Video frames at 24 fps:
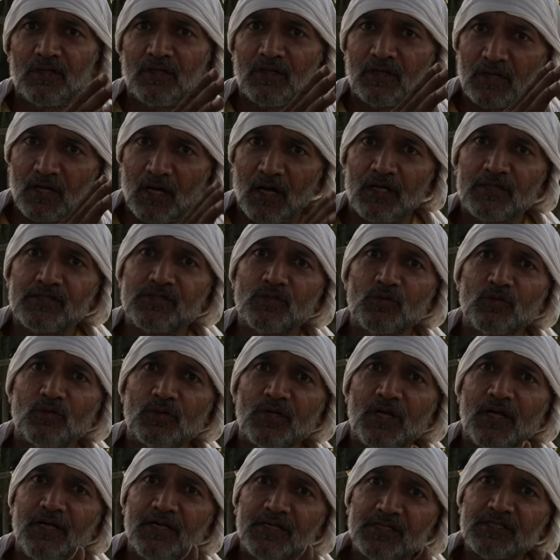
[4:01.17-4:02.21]
Raj
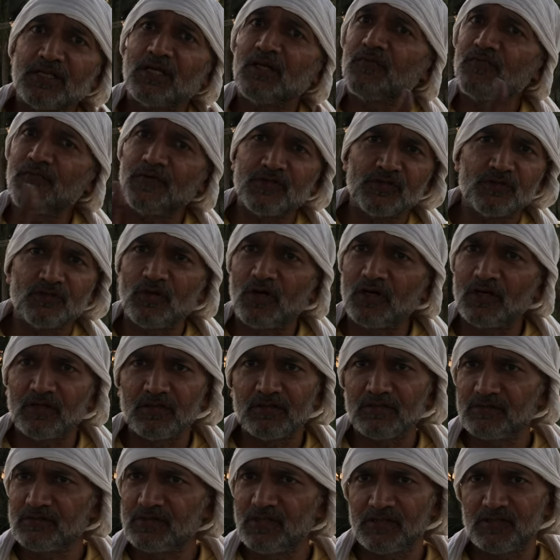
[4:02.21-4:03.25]
Yoga itself is not
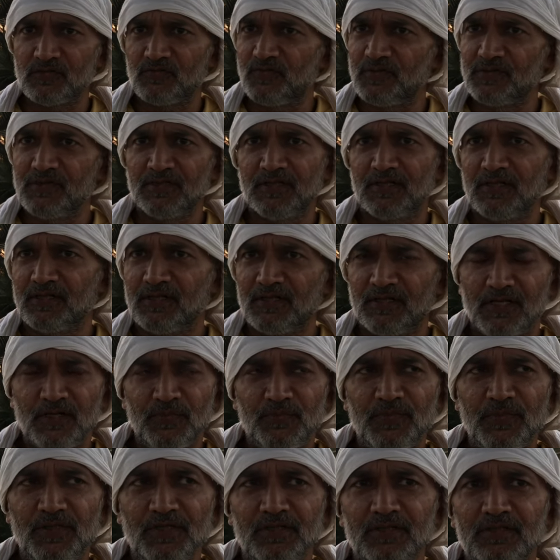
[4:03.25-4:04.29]
just physical
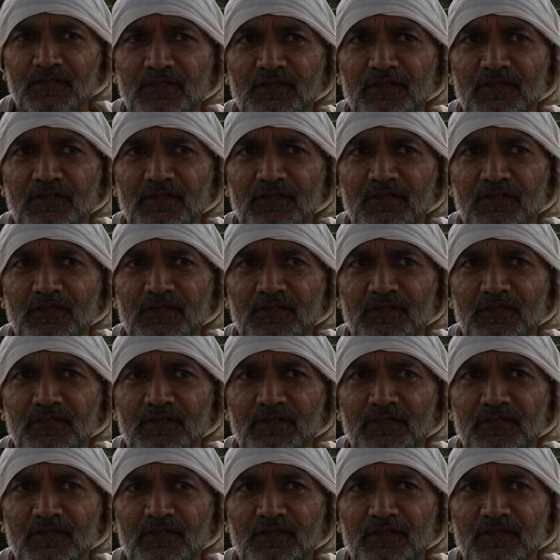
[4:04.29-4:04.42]
therapy.